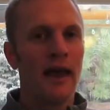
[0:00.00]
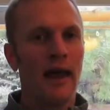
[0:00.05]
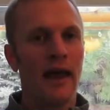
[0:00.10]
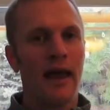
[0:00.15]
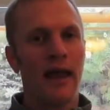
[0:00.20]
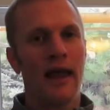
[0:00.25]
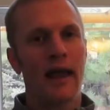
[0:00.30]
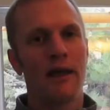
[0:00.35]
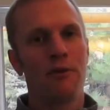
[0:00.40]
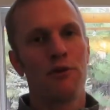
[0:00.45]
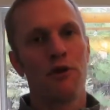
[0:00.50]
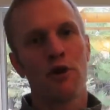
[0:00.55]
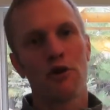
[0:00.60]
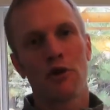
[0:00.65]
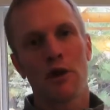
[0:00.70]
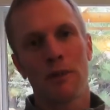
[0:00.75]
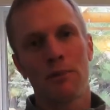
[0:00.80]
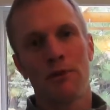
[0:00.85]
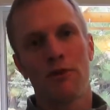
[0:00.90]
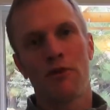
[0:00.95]
And real
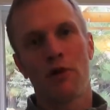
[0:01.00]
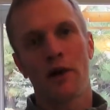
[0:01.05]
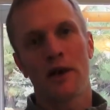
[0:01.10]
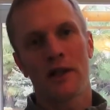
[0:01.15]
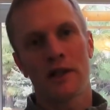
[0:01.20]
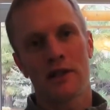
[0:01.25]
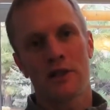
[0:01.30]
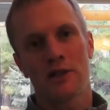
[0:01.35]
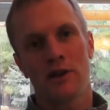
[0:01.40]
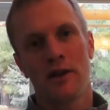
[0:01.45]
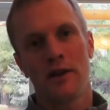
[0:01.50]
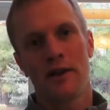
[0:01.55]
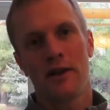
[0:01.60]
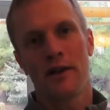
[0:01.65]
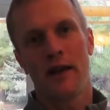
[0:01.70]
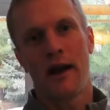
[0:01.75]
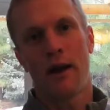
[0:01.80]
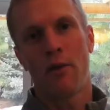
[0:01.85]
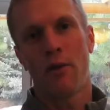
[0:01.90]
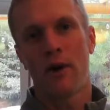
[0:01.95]
quick before I get
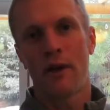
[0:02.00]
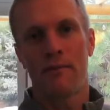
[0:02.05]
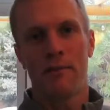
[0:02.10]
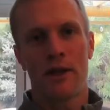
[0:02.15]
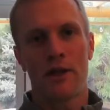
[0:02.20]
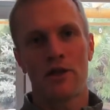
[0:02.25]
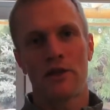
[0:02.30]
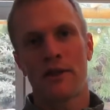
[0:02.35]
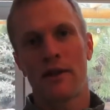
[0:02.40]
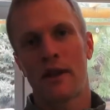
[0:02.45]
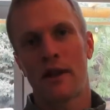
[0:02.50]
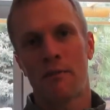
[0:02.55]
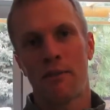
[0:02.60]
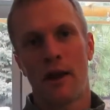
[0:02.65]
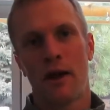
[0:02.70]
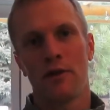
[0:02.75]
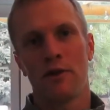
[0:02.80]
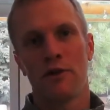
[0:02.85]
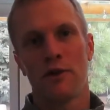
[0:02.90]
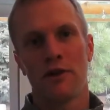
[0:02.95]
started, I want to mention that I'm
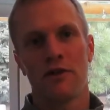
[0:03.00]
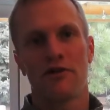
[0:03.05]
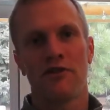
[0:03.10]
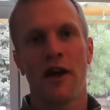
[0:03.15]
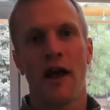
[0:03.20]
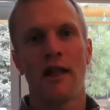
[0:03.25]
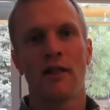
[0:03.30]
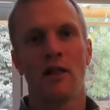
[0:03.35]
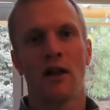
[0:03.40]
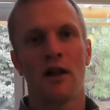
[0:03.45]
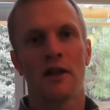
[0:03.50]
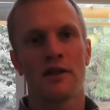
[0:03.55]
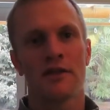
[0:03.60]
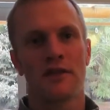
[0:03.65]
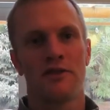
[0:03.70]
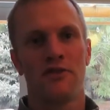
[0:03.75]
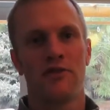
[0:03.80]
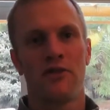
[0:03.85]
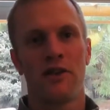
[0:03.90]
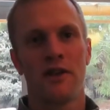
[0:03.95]
now doing fat loss
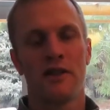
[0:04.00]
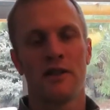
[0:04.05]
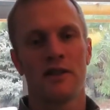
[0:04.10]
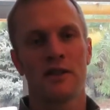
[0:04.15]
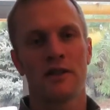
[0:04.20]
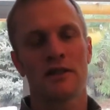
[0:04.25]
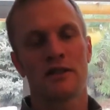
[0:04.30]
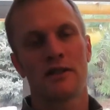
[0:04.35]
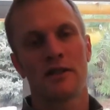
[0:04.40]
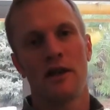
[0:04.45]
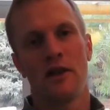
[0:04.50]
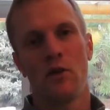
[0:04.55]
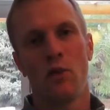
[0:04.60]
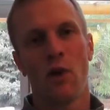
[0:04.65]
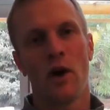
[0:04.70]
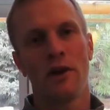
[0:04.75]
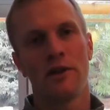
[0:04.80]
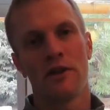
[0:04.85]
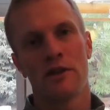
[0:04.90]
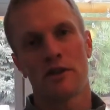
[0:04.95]
and fitness and
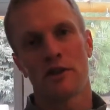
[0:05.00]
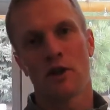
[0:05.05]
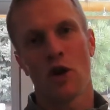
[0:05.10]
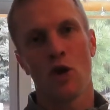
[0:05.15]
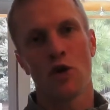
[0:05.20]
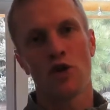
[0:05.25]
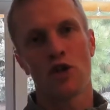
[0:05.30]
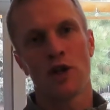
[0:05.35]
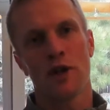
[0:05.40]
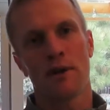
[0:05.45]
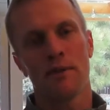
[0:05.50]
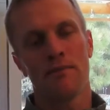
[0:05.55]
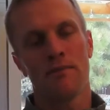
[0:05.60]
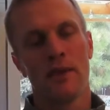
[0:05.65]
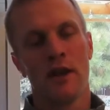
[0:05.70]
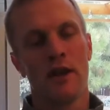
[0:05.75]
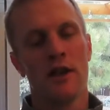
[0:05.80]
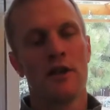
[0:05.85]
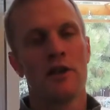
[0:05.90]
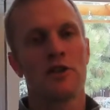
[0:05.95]
wellness coaching.
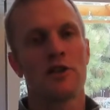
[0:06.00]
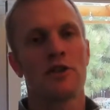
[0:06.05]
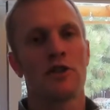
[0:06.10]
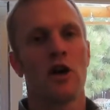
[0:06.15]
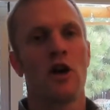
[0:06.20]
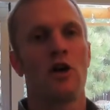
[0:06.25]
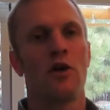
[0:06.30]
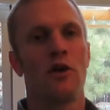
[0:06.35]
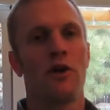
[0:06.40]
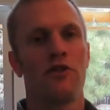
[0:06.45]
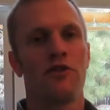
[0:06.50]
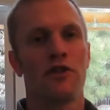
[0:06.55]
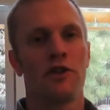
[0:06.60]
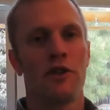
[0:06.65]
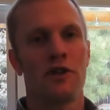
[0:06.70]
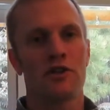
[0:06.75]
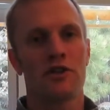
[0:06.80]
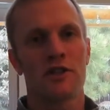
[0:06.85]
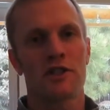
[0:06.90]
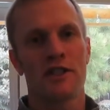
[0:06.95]
So if you're
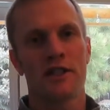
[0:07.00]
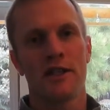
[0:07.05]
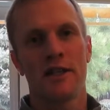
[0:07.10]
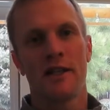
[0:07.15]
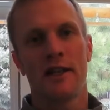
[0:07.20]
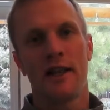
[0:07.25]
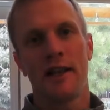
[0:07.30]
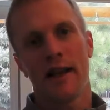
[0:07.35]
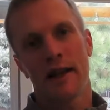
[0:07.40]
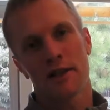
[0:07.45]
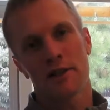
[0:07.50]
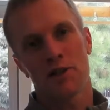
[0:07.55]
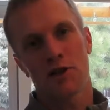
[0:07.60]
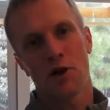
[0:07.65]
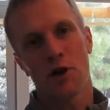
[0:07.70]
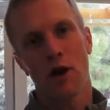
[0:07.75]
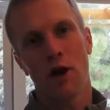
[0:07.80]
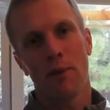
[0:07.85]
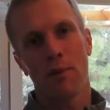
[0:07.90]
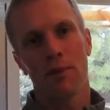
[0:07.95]
interested in extra
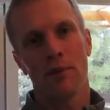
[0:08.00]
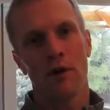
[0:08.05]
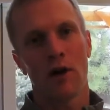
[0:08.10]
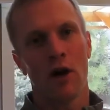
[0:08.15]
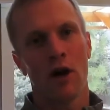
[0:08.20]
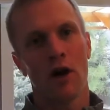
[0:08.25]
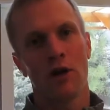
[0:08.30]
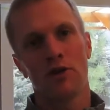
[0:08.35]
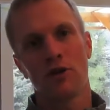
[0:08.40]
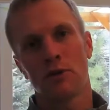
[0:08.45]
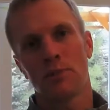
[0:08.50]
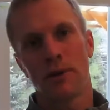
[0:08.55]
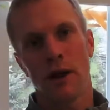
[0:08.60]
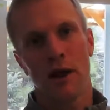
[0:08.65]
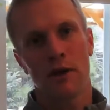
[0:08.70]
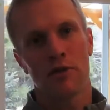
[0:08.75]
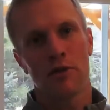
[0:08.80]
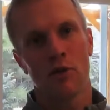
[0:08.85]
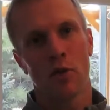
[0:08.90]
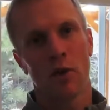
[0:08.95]
help on your
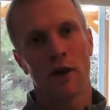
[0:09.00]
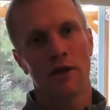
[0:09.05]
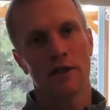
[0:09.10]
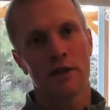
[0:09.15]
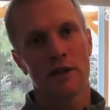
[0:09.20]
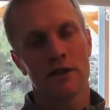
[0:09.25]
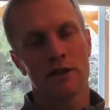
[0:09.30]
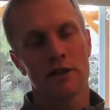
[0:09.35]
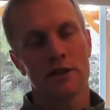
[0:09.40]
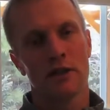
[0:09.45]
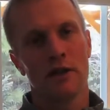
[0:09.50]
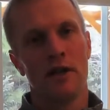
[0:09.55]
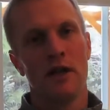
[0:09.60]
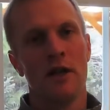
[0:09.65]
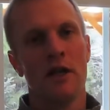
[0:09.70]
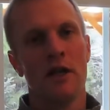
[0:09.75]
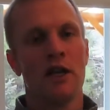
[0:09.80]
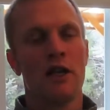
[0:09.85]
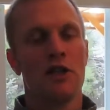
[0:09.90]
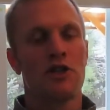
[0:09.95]
path to wellness,
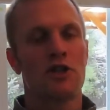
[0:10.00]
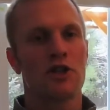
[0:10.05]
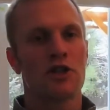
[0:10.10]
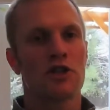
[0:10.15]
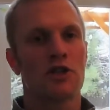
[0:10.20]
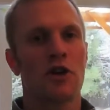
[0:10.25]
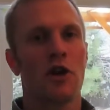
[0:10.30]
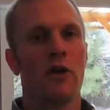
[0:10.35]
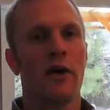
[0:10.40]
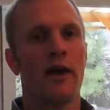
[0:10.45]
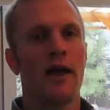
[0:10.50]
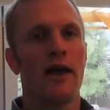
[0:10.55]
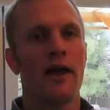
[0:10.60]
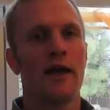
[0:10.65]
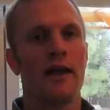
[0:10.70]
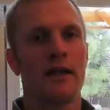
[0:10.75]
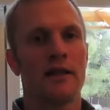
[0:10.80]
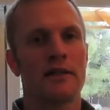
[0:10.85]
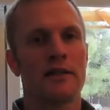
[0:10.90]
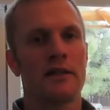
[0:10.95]
just go
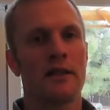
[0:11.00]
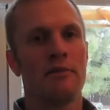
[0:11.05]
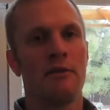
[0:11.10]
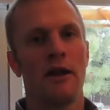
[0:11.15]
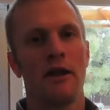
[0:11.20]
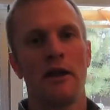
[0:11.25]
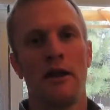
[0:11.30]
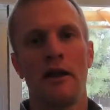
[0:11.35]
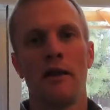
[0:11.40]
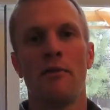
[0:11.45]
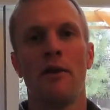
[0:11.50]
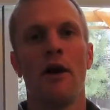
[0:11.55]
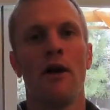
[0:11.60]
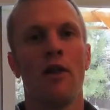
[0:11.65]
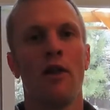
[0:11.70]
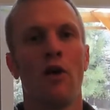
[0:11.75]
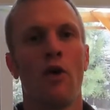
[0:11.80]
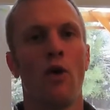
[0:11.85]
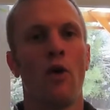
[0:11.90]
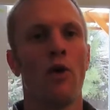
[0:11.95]
ahead and send me an
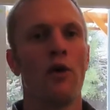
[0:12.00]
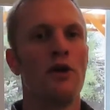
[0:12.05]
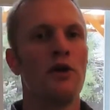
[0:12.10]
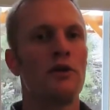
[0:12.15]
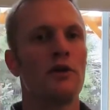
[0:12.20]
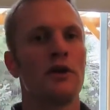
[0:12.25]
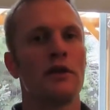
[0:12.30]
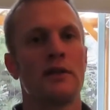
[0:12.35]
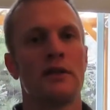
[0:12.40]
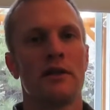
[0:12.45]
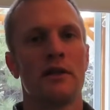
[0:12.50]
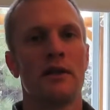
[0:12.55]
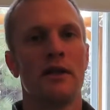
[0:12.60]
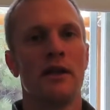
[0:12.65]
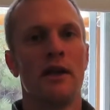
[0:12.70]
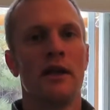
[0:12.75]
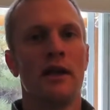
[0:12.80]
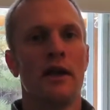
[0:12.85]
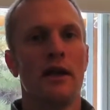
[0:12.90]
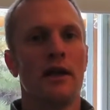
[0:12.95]
email or you can
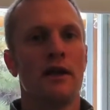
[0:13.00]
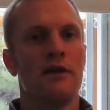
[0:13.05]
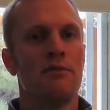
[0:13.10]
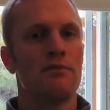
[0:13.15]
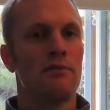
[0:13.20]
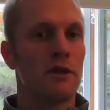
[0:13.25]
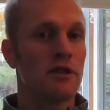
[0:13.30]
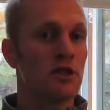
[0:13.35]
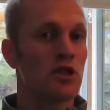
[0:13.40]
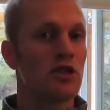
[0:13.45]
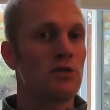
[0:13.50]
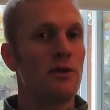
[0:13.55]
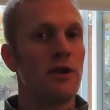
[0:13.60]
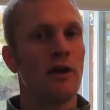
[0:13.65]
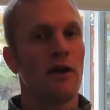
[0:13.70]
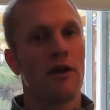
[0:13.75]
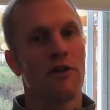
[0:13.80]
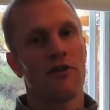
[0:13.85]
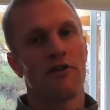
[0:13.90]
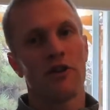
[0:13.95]
message me
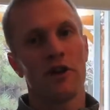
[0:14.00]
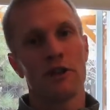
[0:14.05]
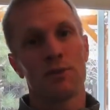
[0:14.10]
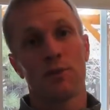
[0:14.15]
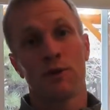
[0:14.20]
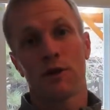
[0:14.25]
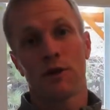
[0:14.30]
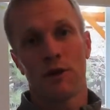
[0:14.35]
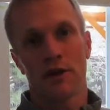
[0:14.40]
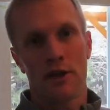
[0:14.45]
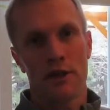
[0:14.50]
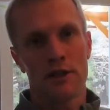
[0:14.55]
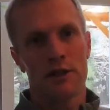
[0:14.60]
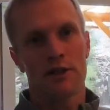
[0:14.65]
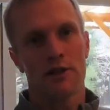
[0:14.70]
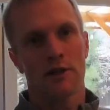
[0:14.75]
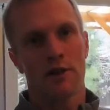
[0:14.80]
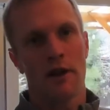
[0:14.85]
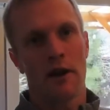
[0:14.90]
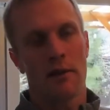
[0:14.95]
on Facebook or
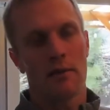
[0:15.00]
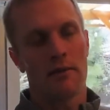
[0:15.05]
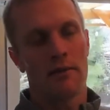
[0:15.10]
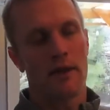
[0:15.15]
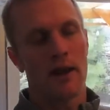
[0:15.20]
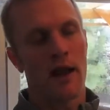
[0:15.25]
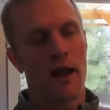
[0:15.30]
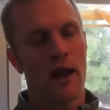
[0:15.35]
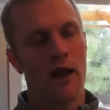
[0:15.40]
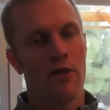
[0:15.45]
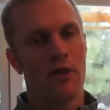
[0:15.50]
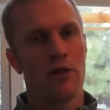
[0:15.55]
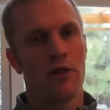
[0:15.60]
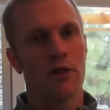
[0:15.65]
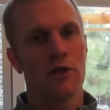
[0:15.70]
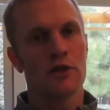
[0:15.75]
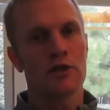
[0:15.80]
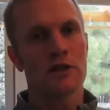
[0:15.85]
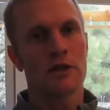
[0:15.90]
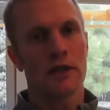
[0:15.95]
Instagram. And
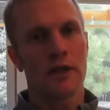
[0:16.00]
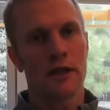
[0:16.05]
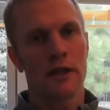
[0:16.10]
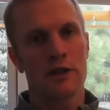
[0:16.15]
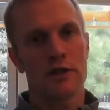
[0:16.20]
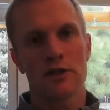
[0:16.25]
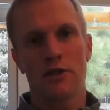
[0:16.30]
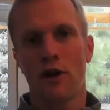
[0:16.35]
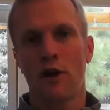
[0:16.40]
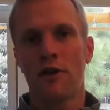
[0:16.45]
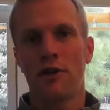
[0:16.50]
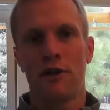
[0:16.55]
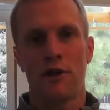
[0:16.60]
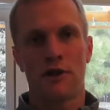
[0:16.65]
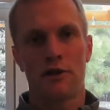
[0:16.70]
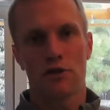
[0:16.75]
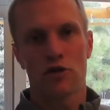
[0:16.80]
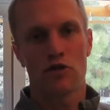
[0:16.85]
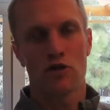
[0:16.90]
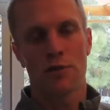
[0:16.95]
those links are in the
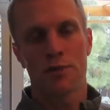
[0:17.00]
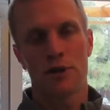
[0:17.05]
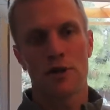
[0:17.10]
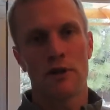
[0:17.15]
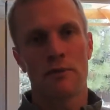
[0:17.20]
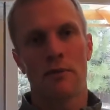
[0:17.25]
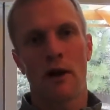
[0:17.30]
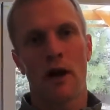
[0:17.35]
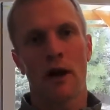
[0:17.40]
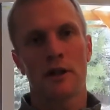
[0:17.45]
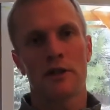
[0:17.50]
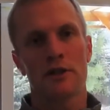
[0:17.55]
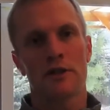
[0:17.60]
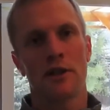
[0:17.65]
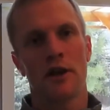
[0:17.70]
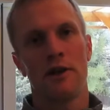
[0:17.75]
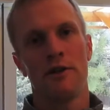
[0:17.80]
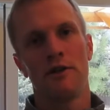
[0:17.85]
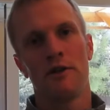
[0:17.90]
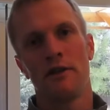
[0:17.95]
description box
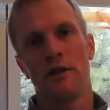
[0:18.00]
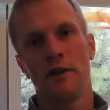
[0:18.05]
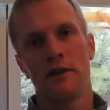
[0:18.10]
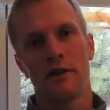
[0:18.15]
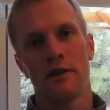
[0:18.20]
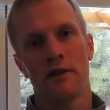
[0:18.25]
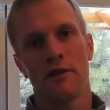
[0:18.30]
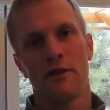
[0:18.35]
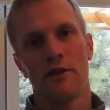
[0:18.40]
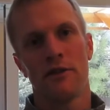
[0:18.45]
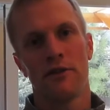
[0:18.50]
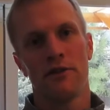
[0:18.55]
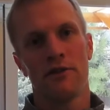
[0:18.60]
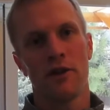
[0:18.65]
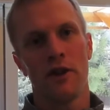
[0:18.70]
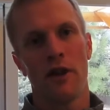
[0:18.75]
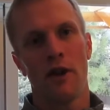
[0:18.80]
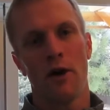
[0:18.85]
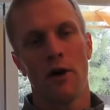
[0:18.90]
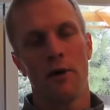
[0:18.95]
underneath the
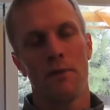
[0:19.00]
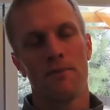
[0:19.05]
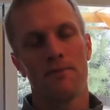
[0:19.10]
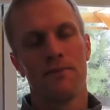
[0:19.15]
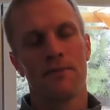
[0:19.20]
video.